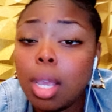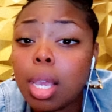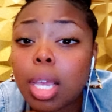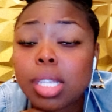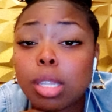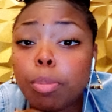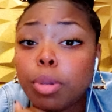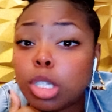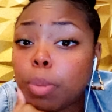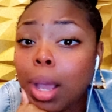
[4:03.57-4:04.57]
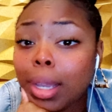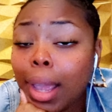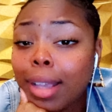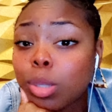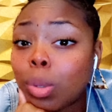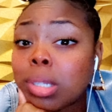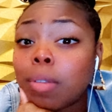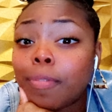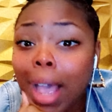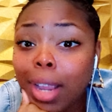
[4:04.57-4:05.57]
Because the Push podcast was
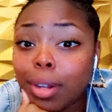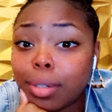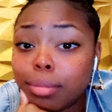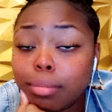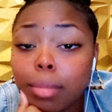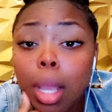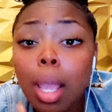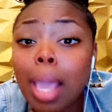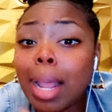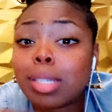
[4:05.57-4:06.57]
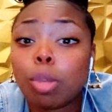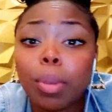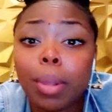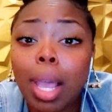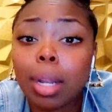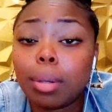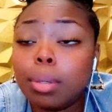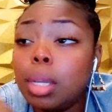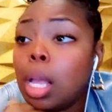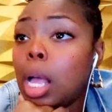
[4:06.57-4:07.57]
fire, and that's on Periano.
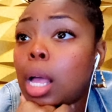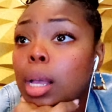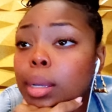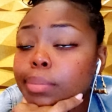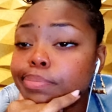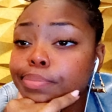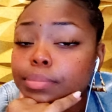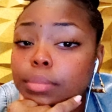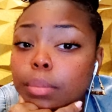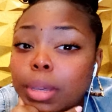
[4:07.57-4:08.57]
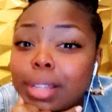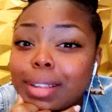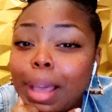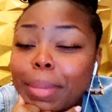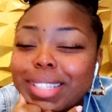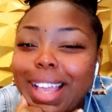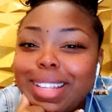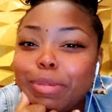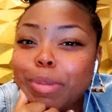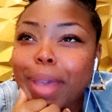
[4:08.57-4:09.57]
Um, but I'm excited
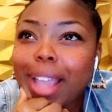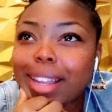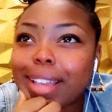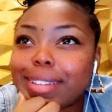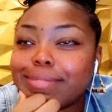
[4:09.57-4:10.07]
to be back, like